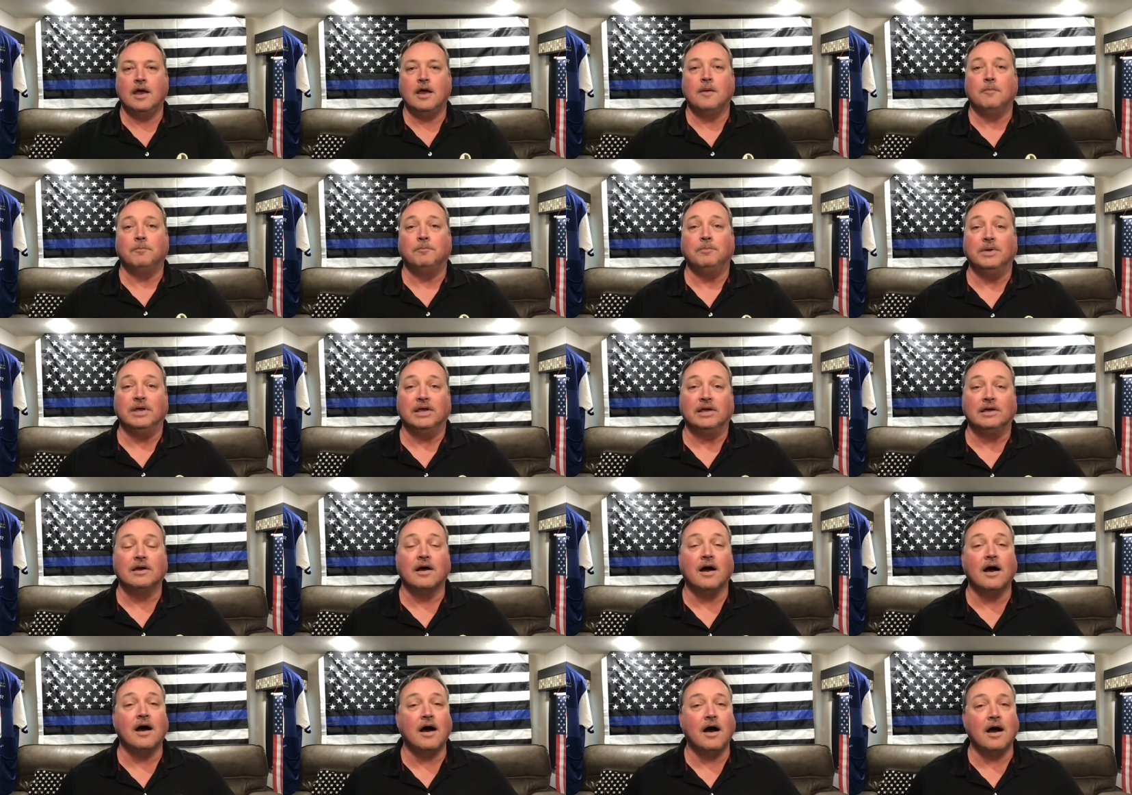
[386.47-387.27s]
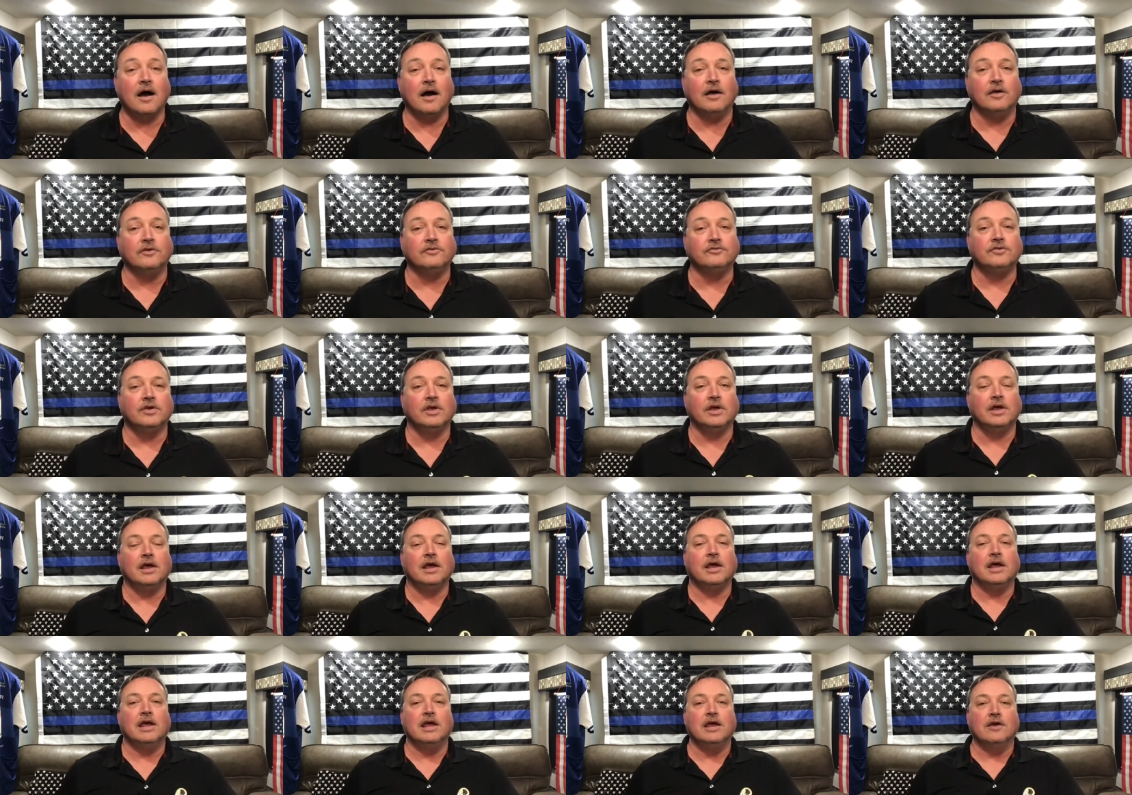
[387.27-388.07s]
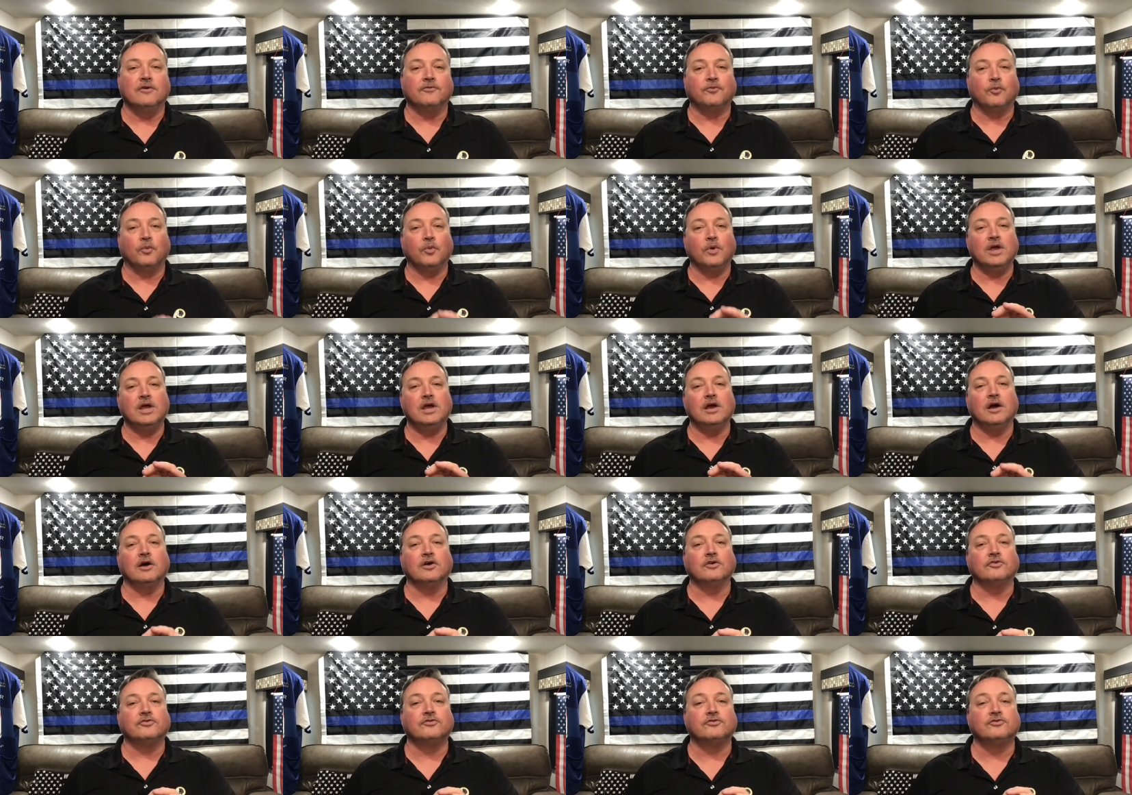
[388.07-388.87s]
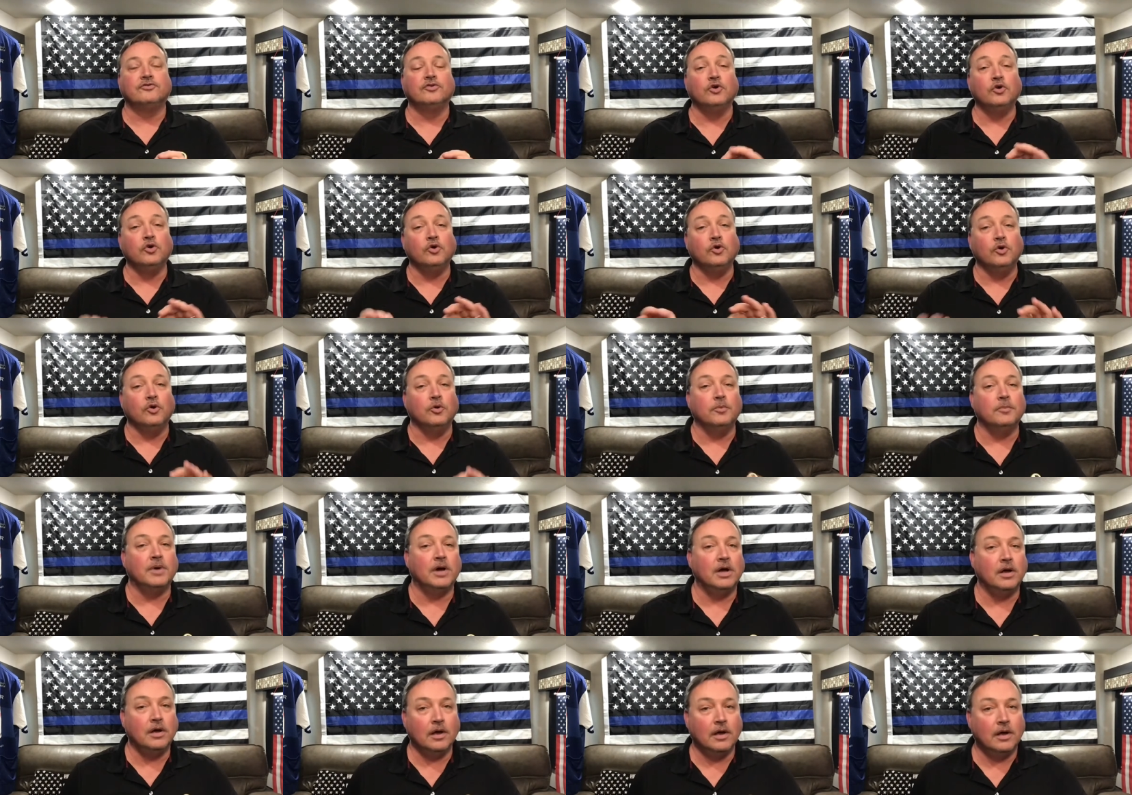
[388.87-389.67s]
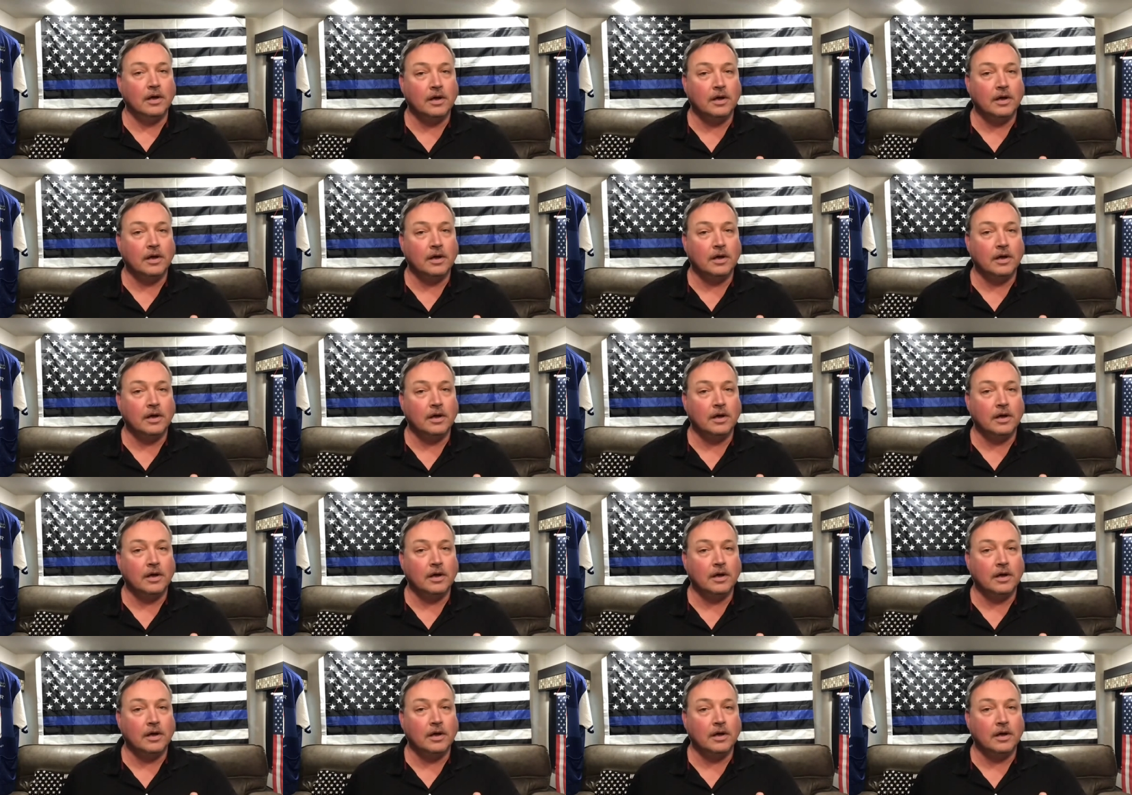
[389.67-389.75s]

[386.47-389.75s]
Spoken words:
Because if we assume